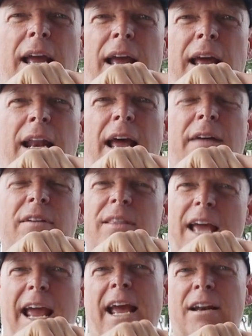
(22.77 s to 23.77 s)
and having the
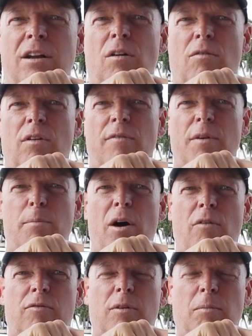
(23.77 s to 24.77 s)
handover of the
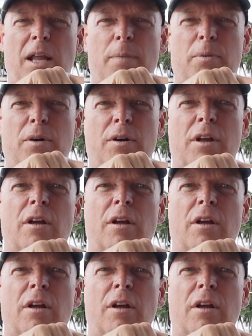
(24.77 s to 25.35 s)
boat from Leopard